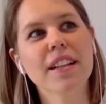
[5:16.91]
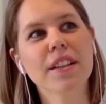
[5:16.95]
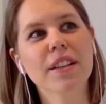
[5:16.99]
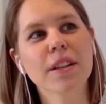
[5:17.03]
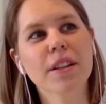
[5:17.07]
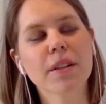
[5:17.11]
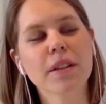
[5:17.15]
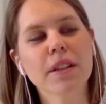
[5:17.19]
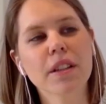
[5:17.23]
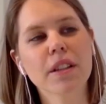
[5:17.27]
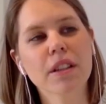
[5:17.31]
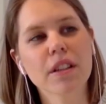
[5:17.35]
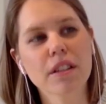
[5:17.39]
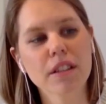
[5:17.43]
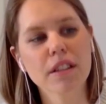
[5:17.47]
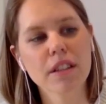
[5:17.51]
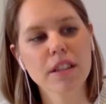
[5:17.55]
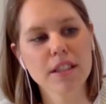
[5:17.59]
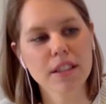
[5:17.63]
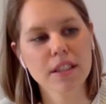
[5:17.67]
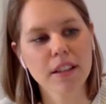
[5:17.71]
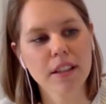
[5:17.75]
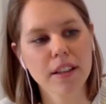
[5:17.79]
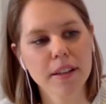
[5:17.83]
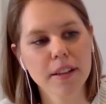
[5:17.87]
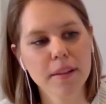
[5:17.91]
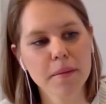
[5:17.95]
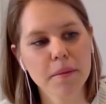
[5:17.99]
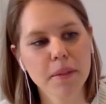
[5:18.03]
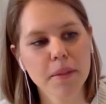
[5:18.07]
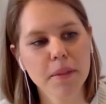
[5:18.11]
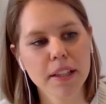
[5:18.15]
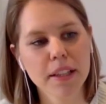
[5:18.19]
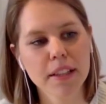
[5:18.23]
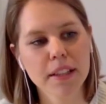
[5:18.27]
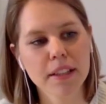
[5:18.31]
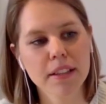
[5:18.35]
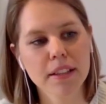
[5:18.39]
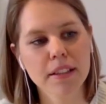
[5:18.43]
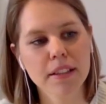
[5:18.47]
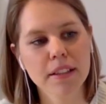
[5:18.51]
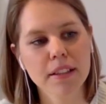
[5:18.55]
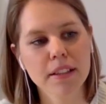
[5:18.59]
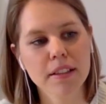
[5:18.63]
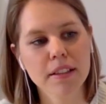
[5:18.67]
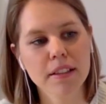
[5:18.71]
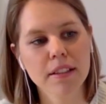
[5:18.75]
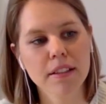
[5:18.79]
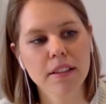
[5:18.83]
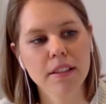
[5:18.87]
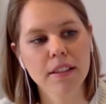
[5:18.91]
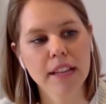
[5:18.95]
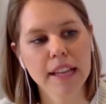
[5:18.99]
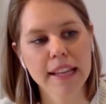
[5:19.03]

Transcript: you know a lot of the time when